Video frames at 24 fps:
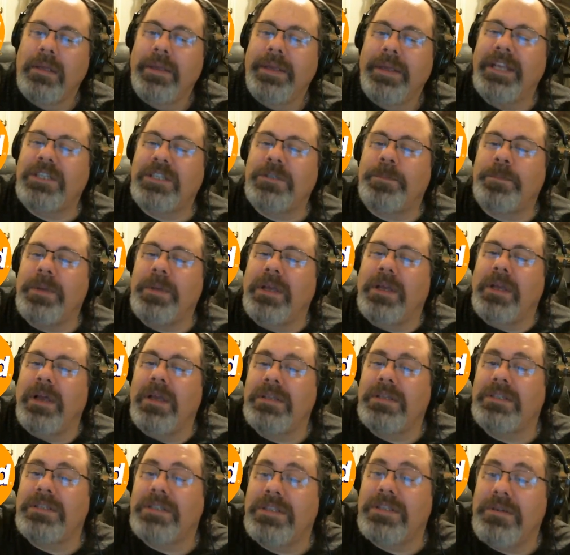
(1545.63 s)
It's
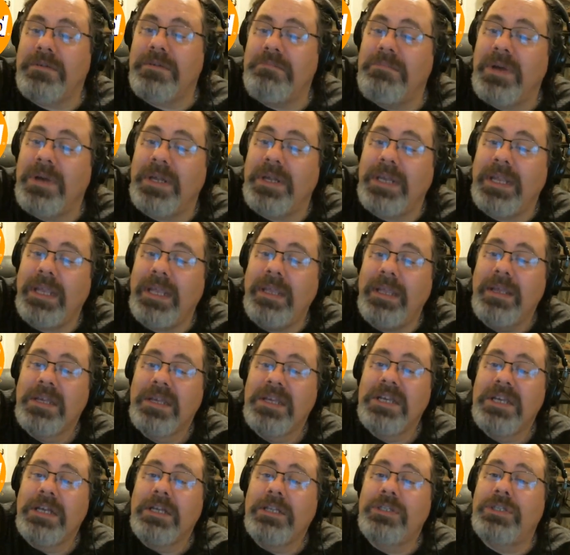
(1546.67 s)
because the money
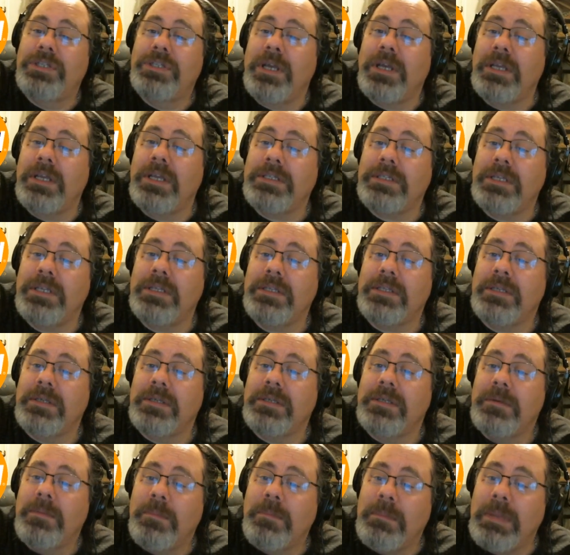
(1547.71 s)
doesn't
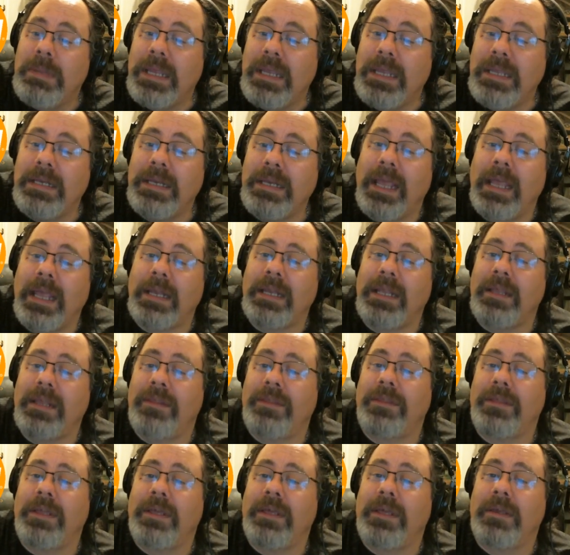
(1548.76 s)
mean
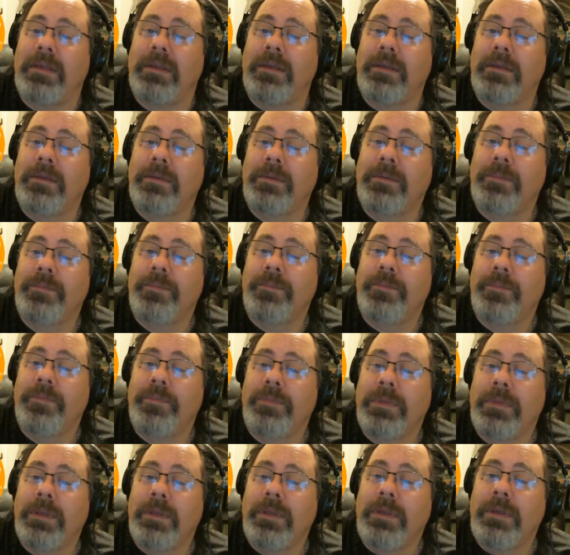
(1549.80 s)
anything.
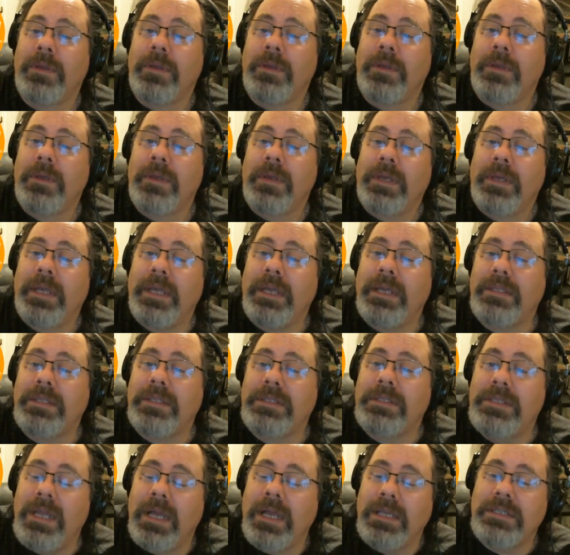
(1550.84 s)

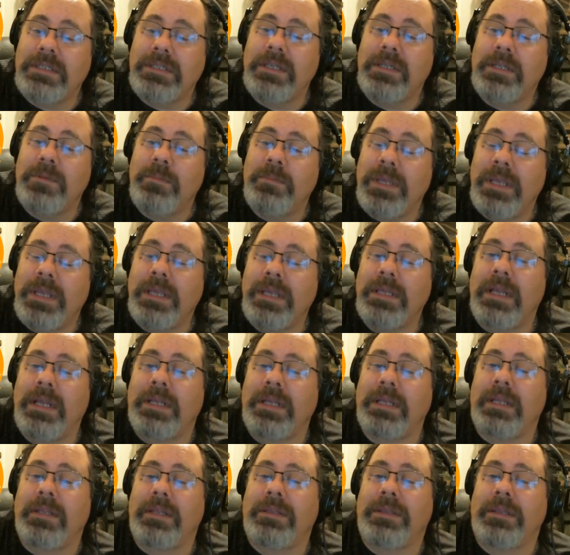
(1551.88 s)
It doesn't mean
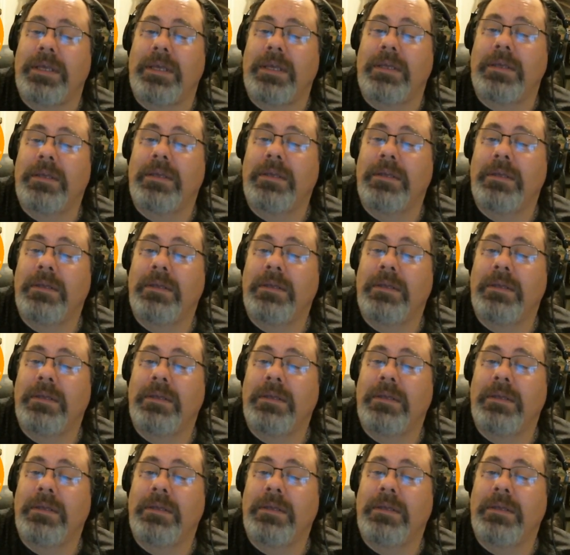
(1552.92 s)
anything.